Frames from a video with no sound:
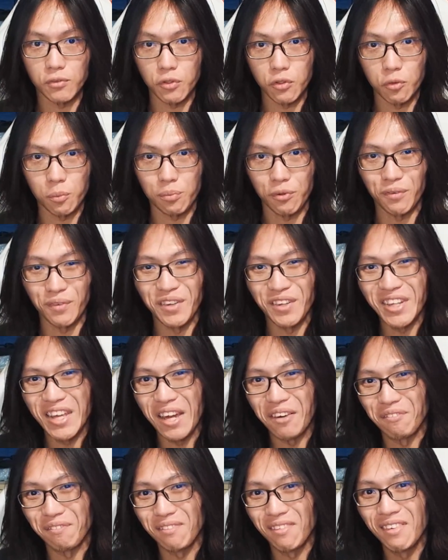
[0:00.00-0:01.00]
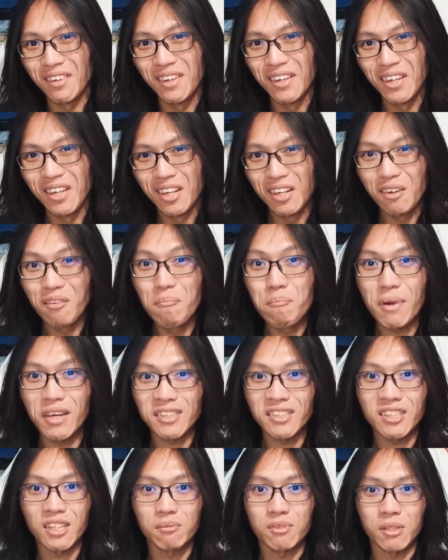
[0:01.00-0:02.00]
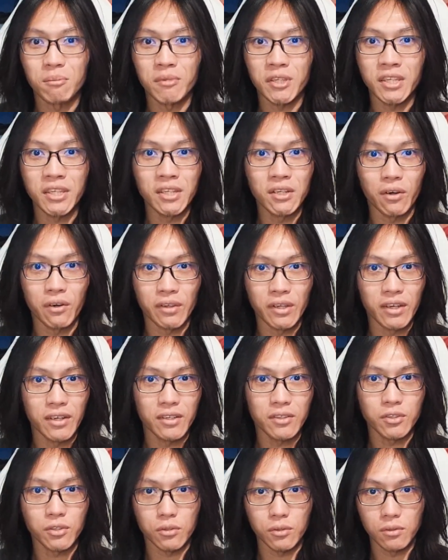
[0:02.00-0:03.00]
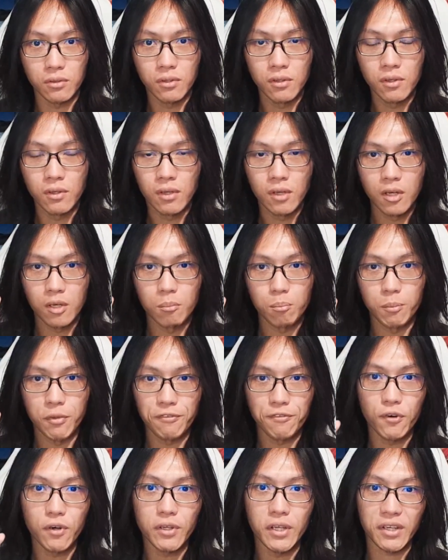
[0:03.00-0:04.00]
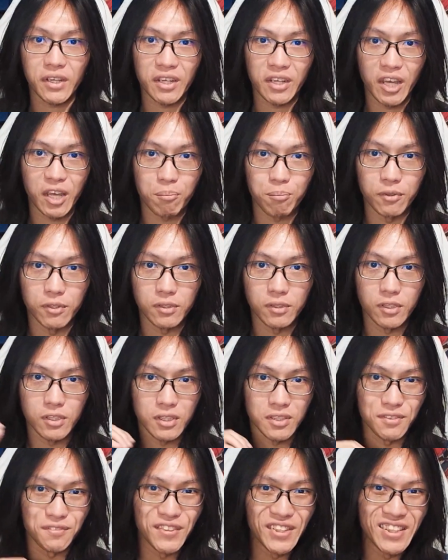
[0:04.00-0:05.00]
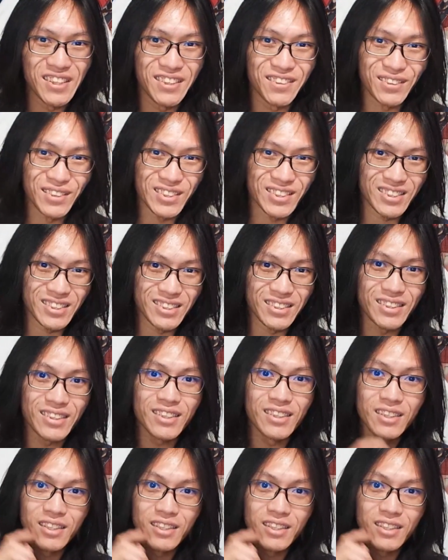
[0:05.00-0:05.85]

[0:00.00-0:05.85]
You'll probably have messed up something here or there. So before that can happen, this video is here.